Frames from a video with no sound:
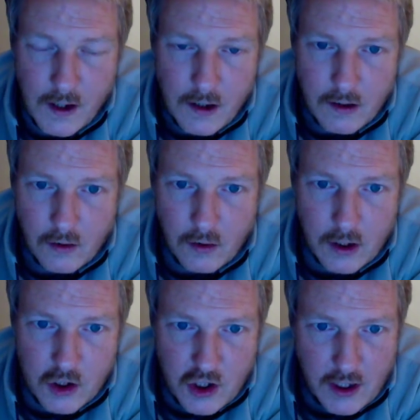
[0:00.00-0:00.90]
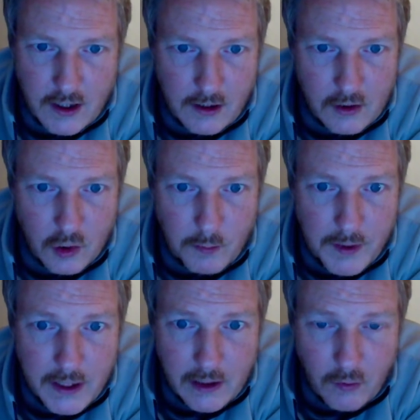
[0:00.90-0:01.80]
Going exactly, it could
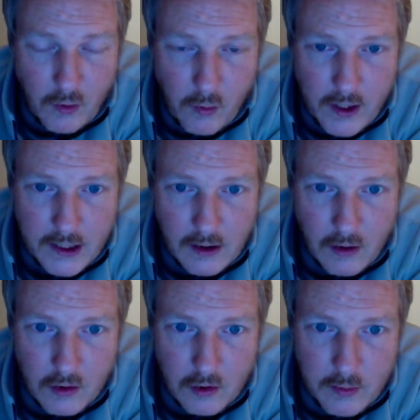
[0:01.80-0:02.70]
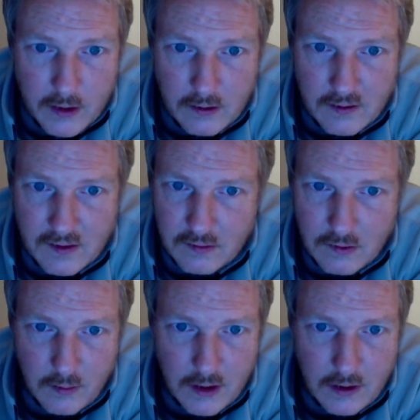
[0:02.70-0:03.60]
be that we wait longer, but
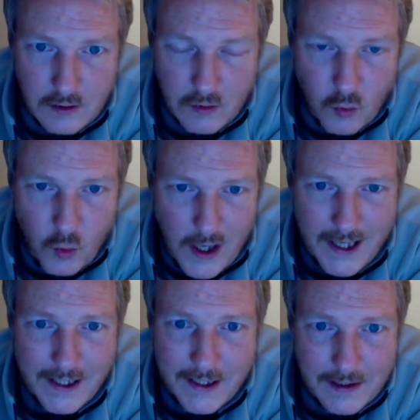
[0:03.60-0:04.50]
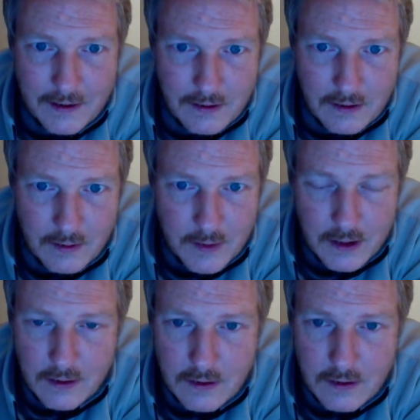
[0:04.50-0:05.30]
I mean, why? I mean,